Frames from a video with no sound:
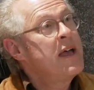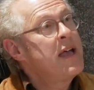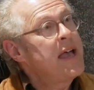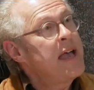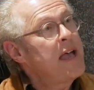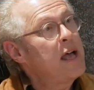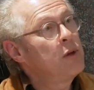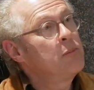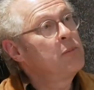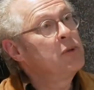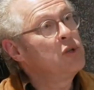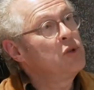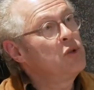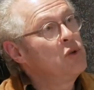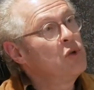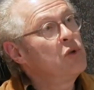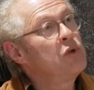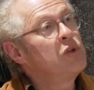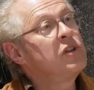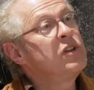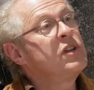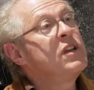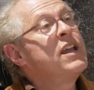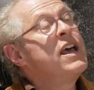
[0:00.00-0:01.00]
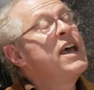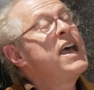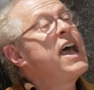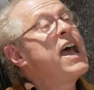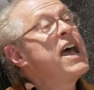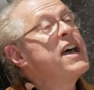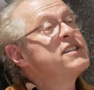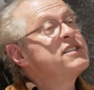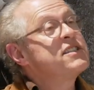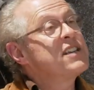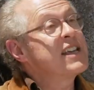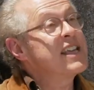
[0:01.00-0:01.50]
Helmut Newton
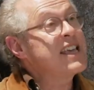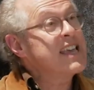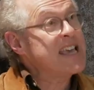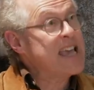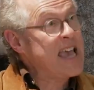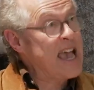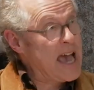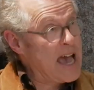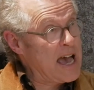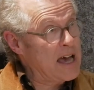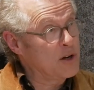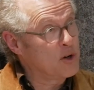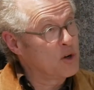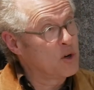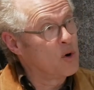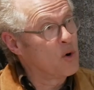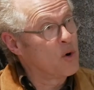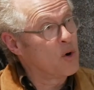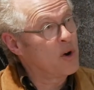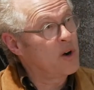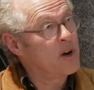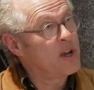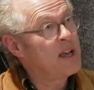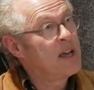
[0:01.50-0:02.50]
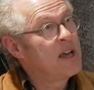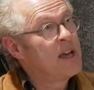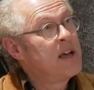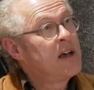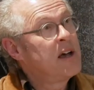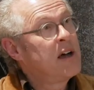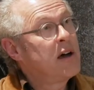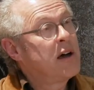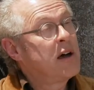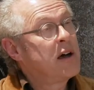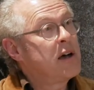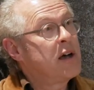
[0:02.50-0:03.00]
as a category
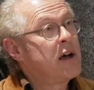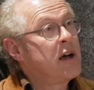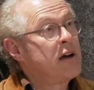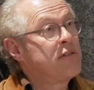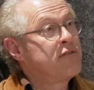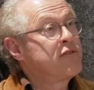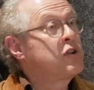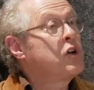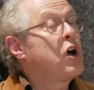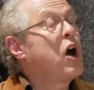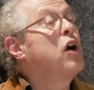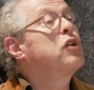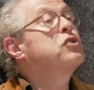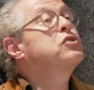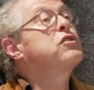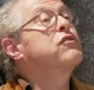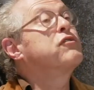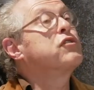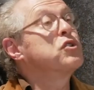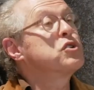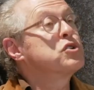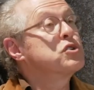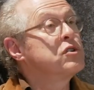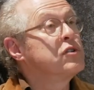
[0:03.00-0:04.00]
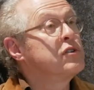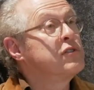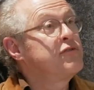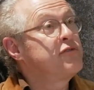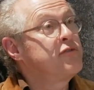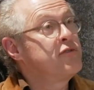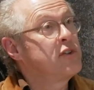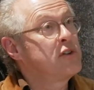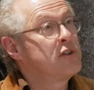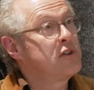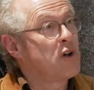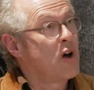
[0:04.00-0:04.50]
of controversial
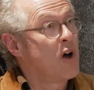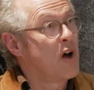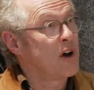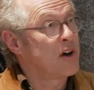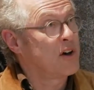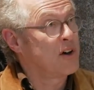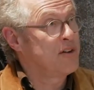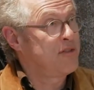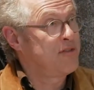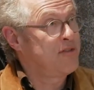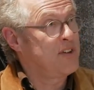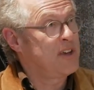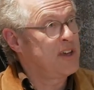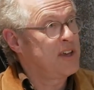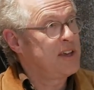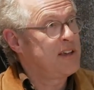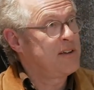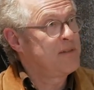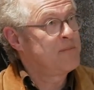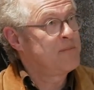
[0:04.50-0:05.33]
photography.